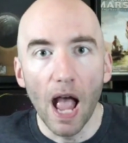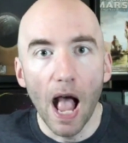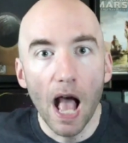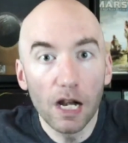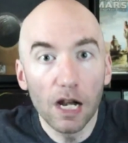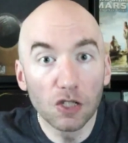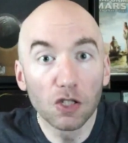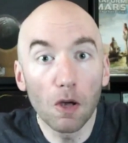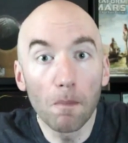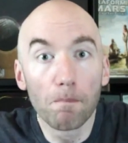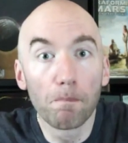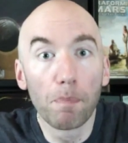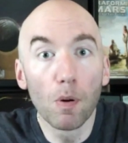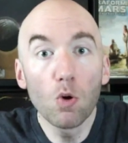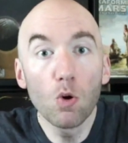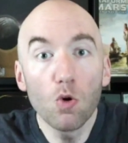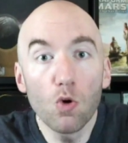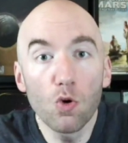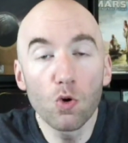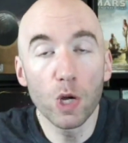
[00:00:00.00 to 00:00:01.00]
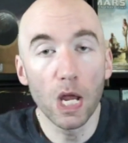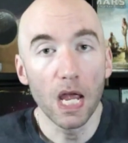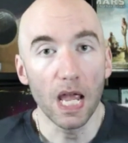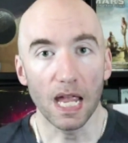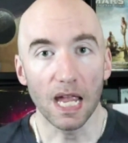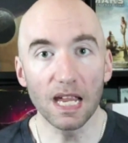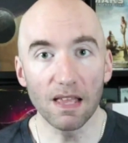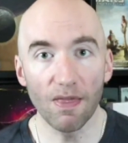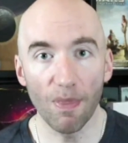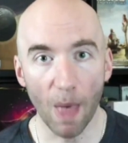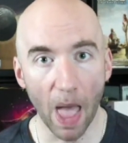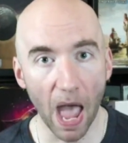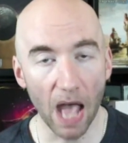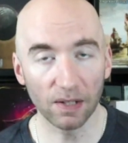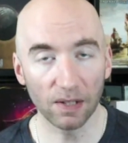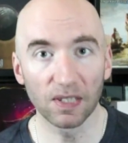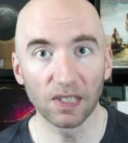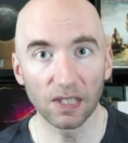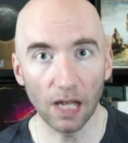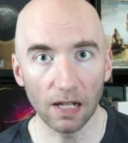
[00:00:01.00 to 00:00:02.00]
And it's a boon in
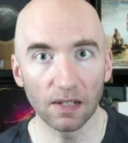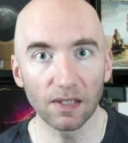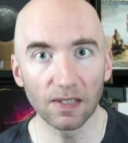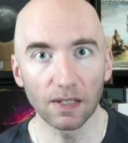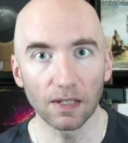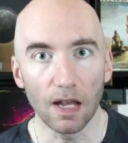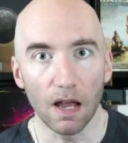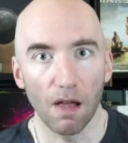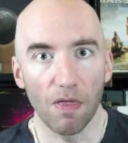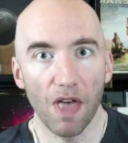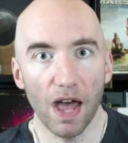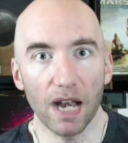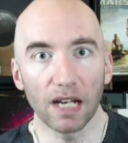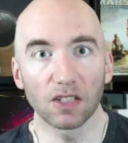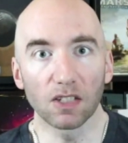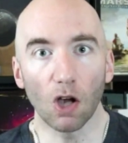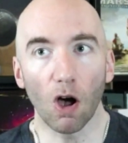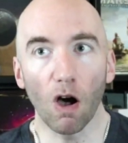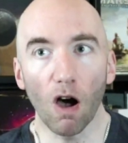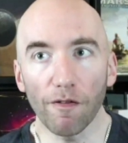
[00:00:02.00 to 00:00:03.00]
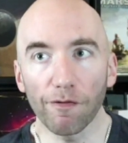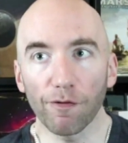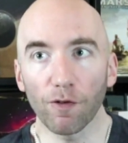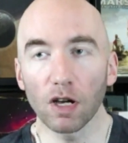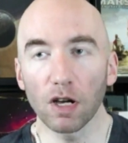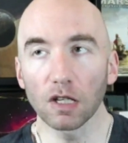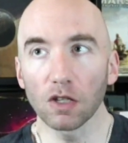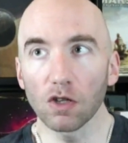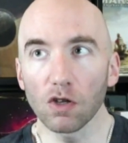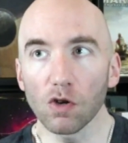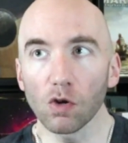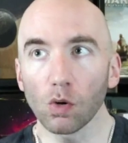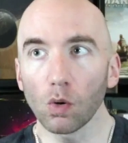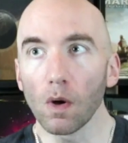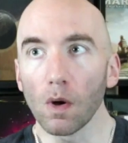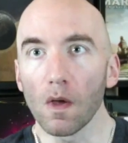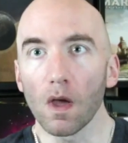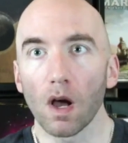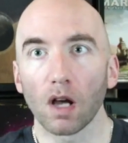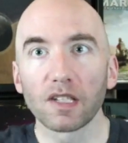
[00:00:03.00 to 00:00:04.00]
that sense that it's offering
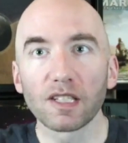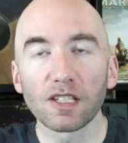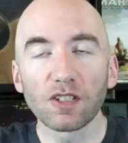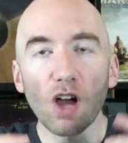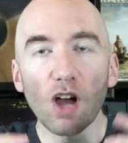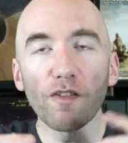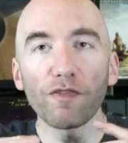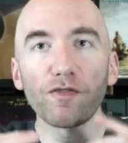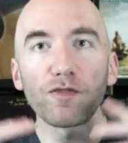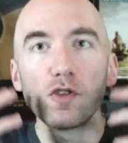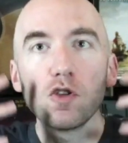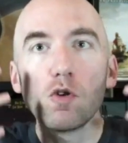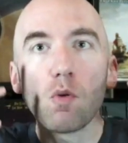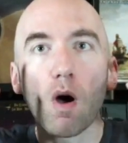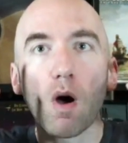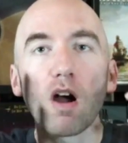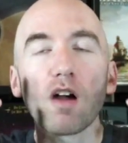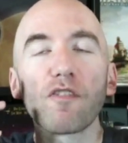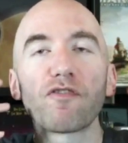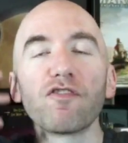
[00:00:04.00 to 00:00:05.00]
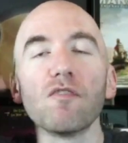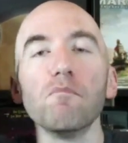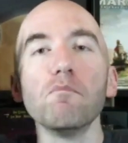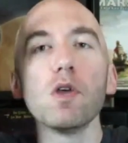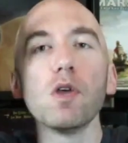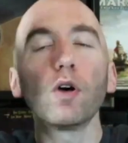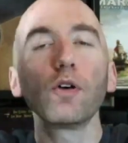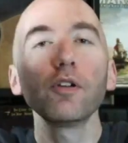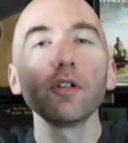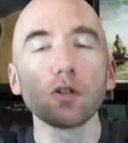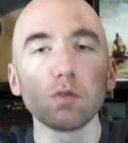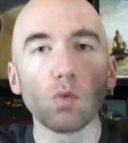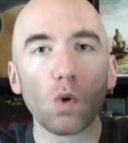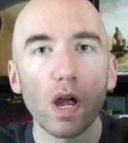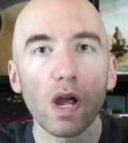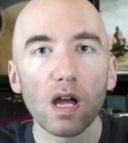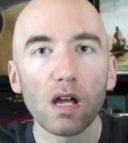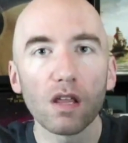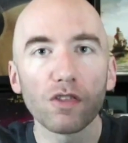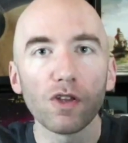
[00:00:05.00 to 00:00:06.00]
you stuff you are familiar
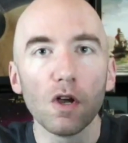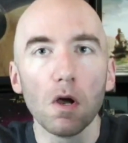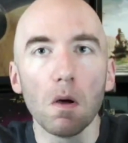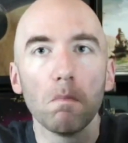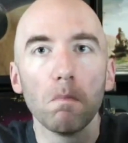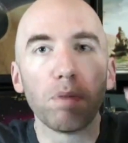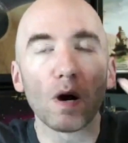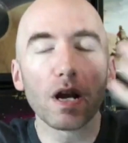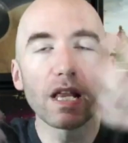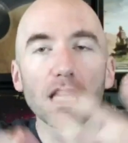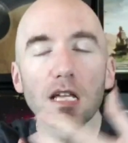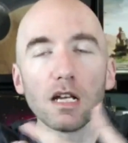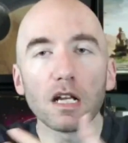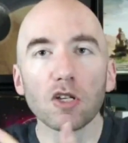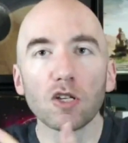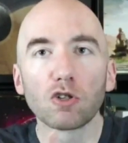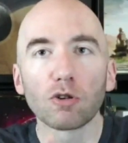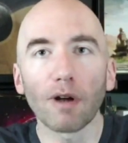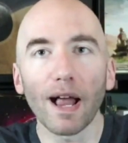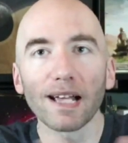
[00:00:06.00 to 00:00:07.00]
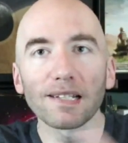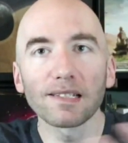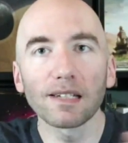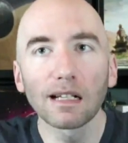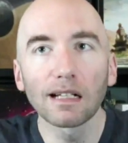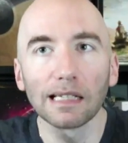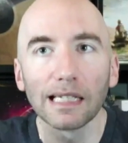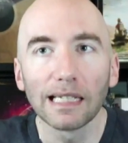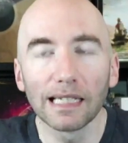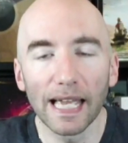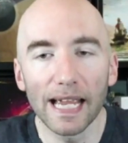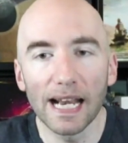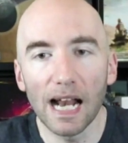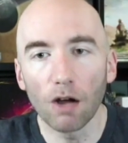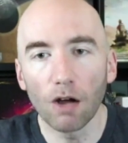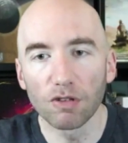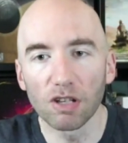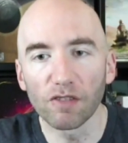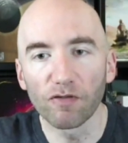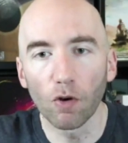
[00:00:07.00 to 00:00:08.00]
with, but in a drastically laid
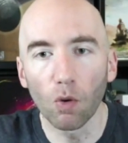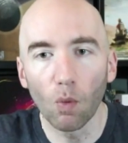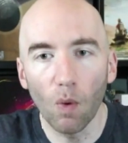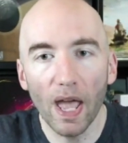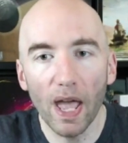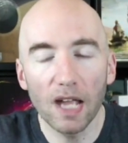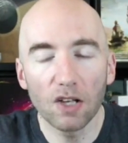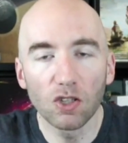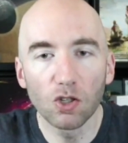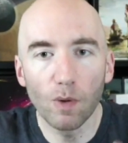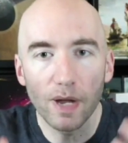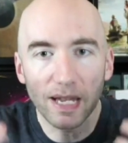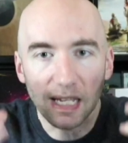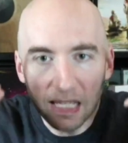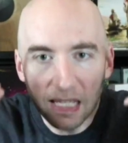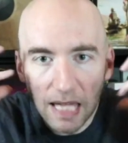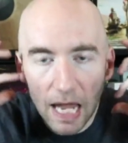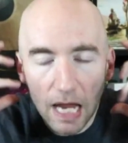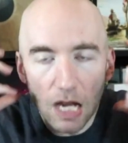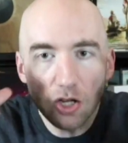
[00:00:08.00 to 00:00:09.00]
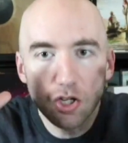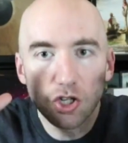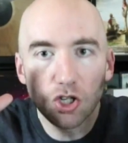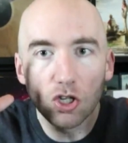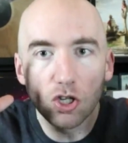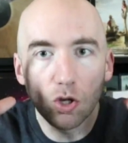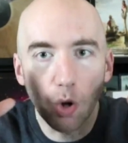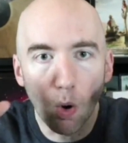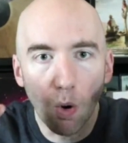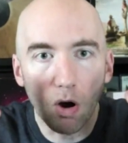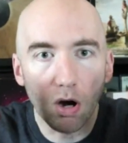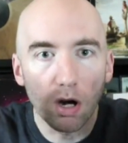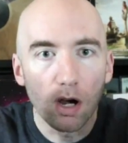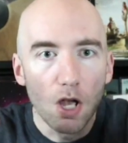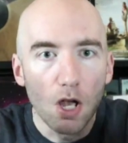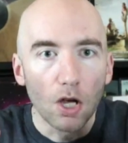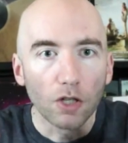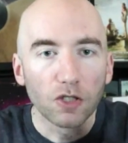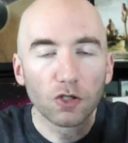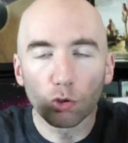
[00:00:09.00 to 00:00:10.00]
out different way to engage your
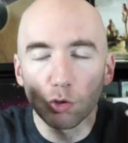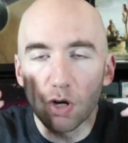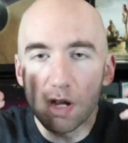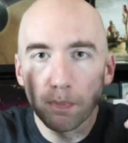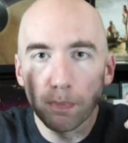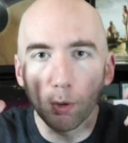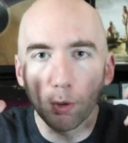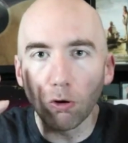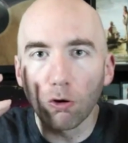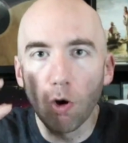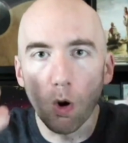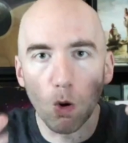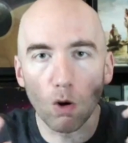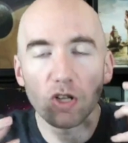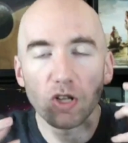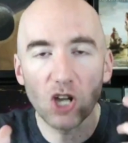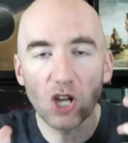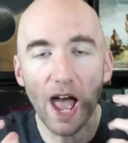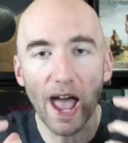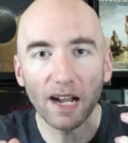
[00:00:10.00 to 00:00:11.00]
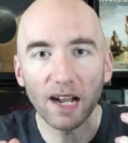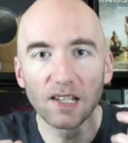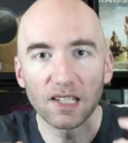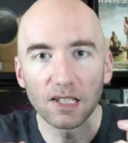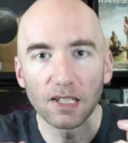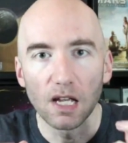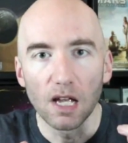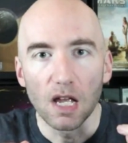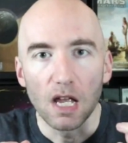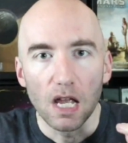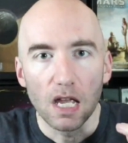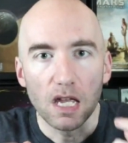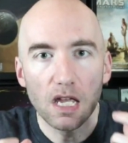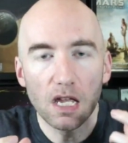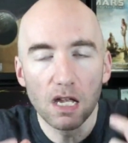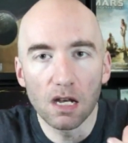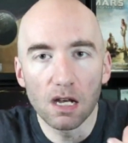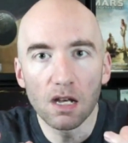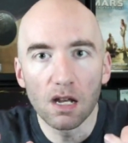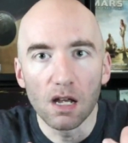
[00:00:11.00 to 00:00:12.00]
cerebral cortex
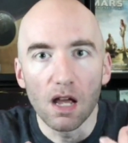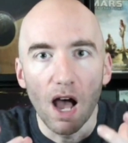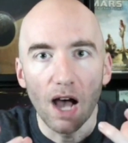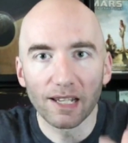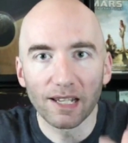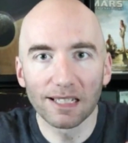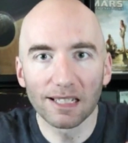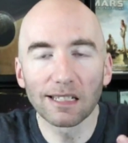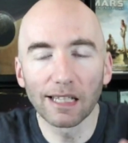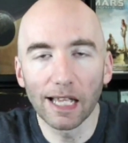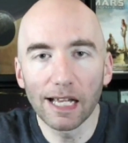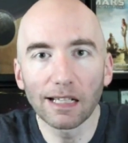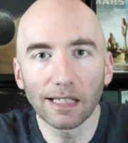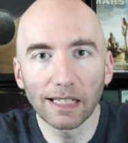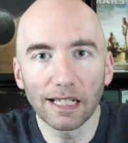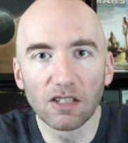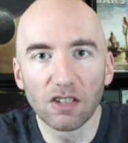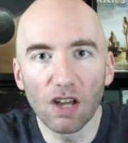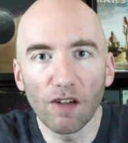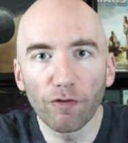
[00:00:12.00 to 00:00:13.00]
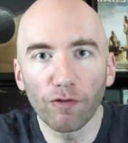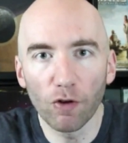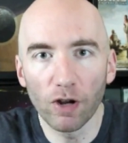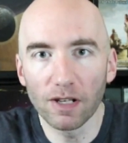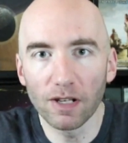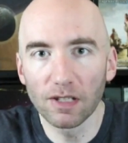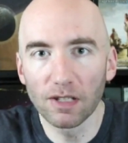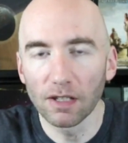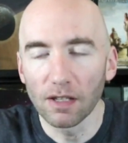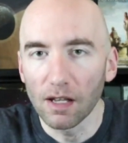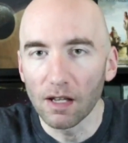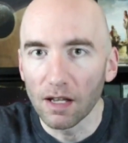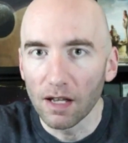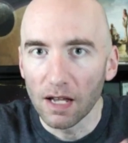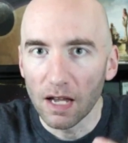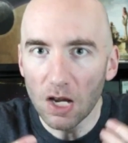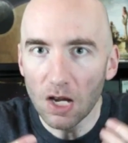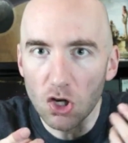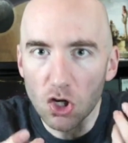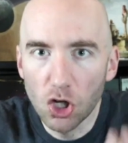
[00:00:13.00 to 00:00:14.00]
in a slightly different
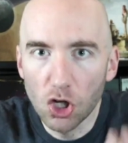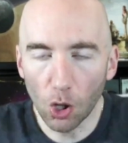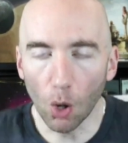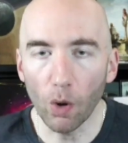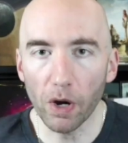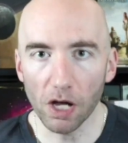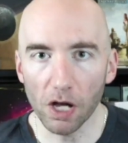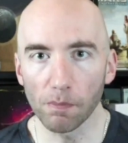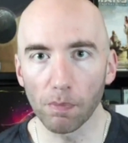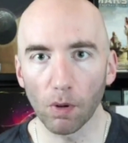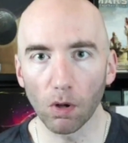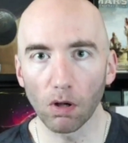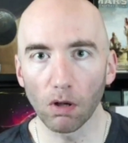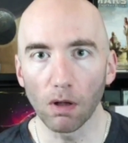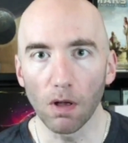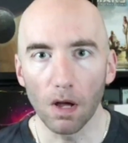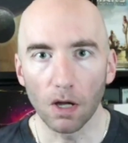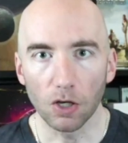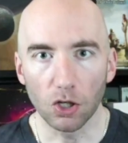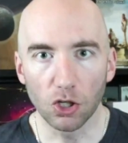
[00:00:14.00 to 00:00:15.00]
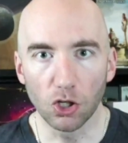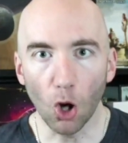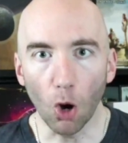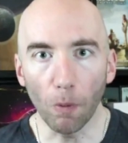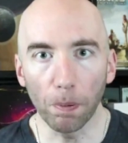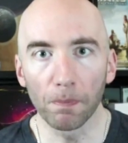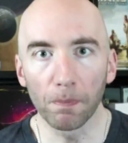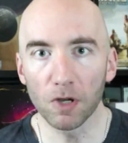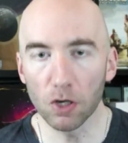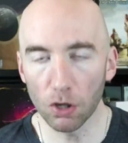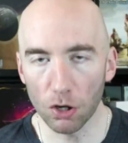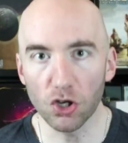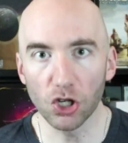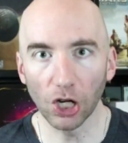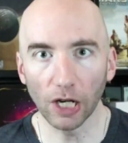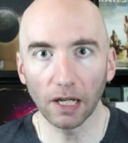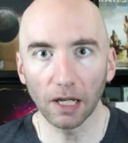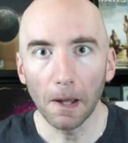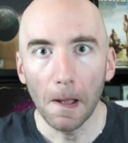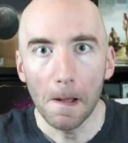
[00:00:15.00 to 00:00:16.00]
enjoyable,
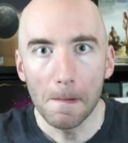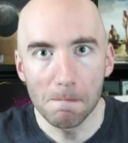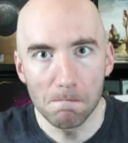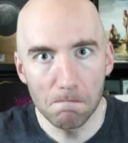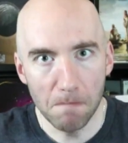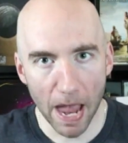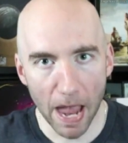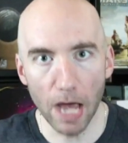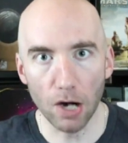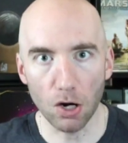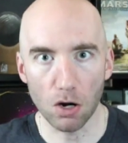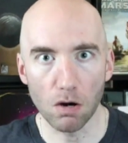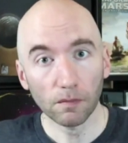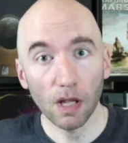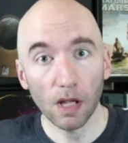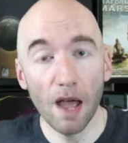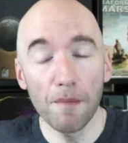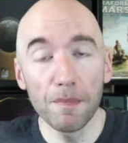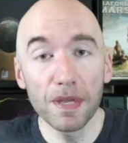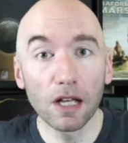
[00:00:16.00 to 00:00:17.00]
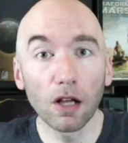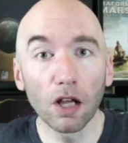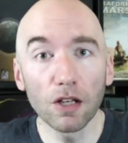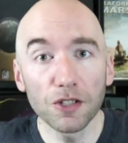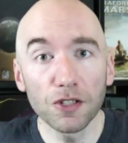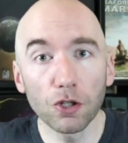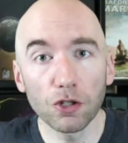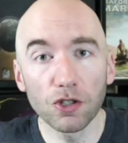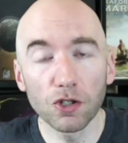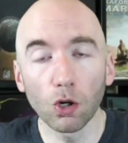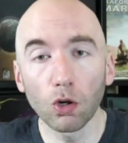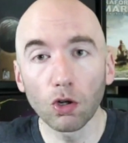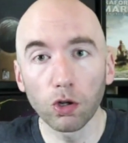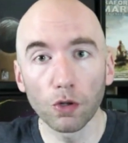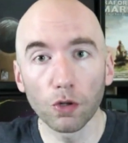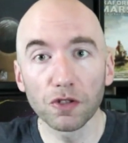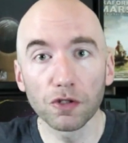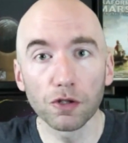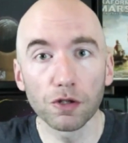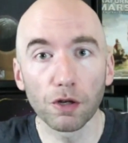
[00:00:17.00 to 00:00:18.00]
dopaminergic manner. And because you're so
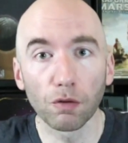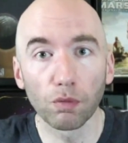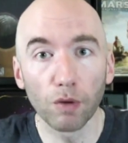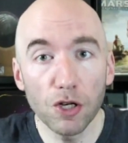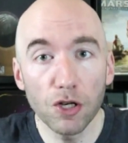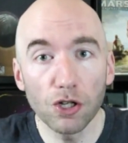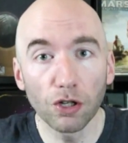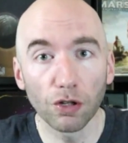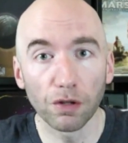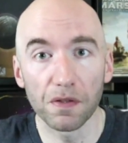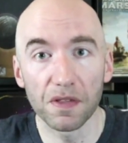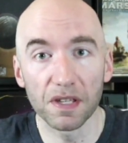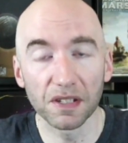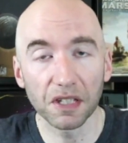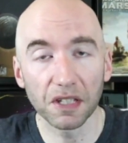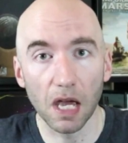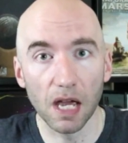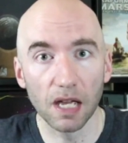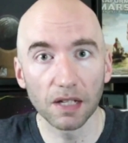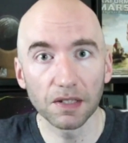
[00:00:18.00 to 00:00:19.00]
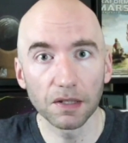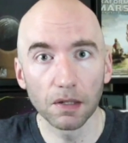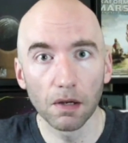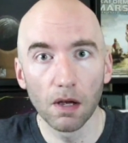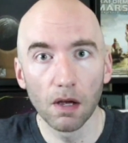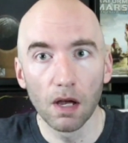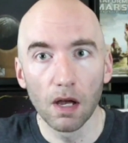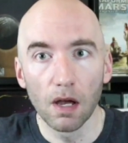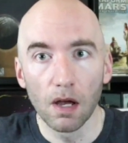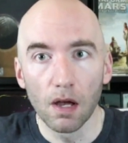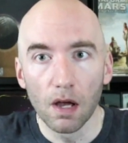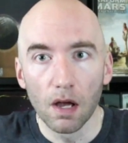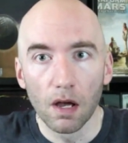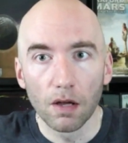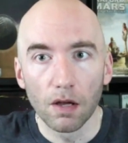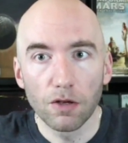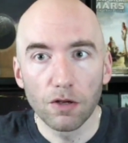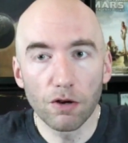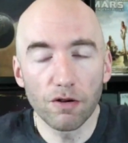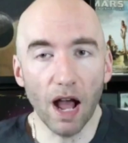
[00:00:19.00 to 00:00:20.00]
close to the original in this case,
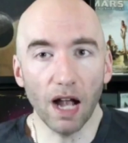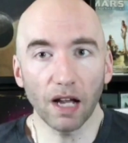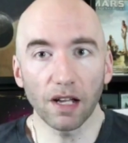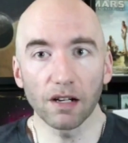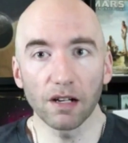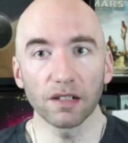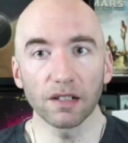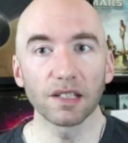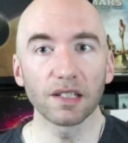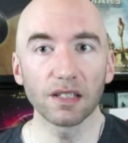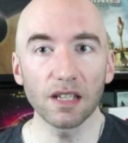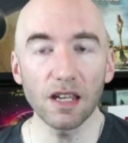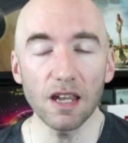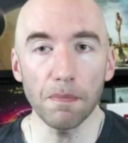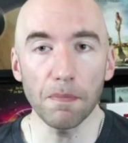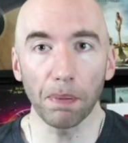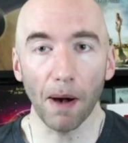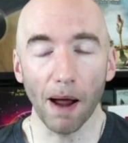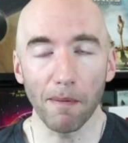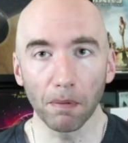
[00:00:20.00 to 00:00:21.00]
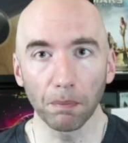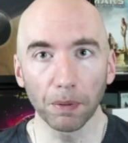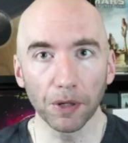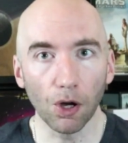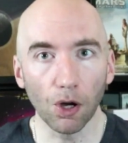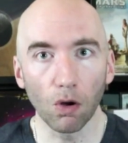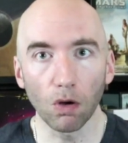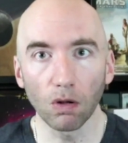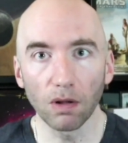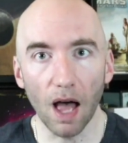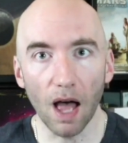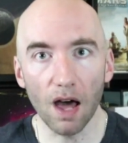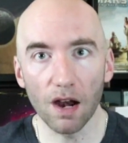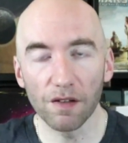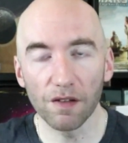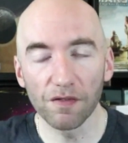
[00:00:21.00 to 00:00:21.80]
you're not going to see probably a whole lot of